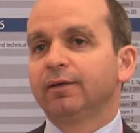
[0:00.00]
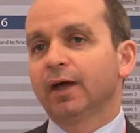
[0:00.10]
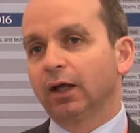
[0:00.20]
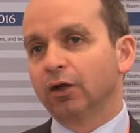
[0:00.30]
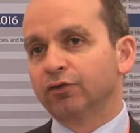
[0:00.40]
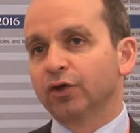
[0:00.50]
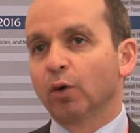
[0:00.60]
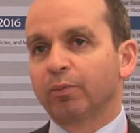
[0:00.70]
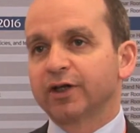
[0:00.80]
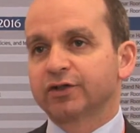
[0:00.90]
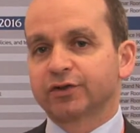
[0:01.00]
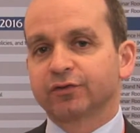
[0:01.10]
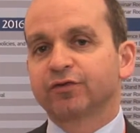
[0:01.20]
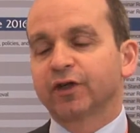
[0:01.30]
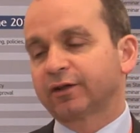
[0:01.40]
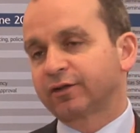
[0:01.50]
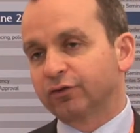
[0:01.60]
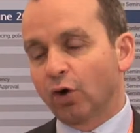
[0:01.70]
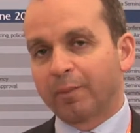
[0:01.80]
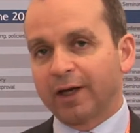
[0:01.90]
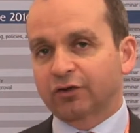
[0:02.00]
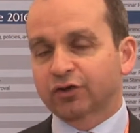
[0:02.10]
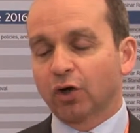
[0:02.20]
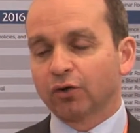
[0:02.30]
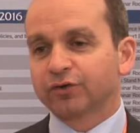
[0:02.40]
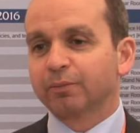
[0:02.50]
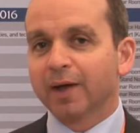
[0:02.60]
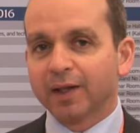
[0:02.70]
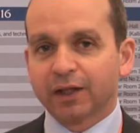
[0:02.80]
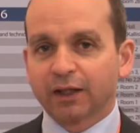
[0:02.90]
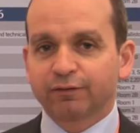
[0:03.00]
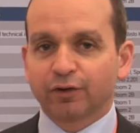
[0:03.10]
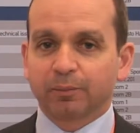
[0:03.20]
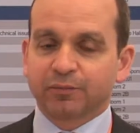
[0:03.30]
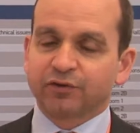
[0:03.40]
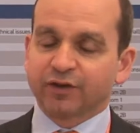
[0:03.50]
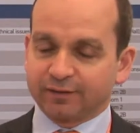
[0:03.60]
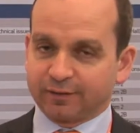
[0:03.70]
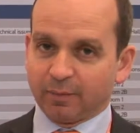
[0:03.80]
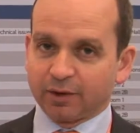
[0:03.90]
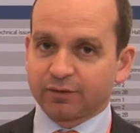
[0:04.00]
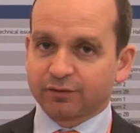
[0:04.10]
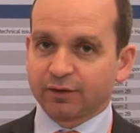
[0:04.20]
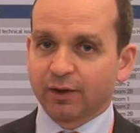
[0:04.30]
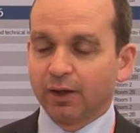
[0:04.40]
That allows the operator to fix his OPEX costs monthly for up to 60 months,